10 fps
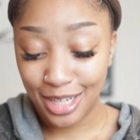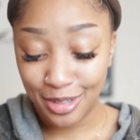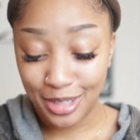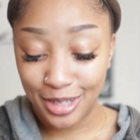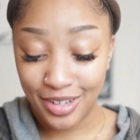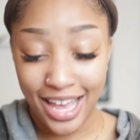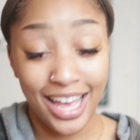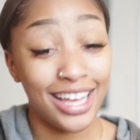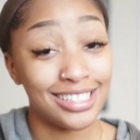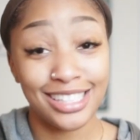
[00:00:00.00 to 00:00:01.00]
Coco
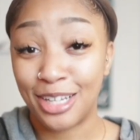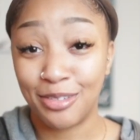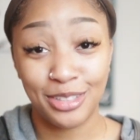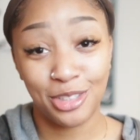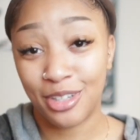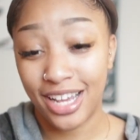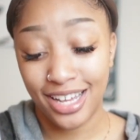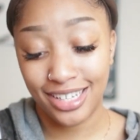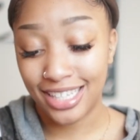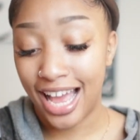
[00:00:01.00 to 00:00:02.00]
has to go in the
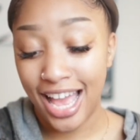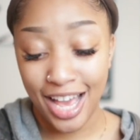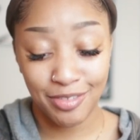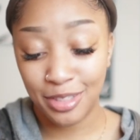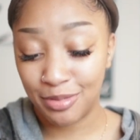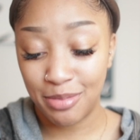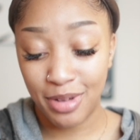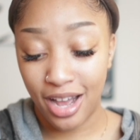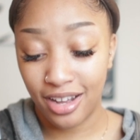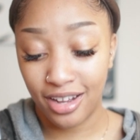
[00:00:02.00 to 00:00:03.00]
trash. I have to
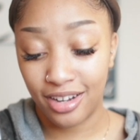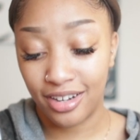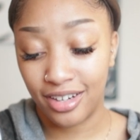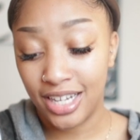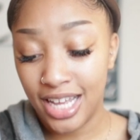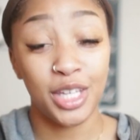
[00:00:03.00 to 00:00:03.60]
rebuy her.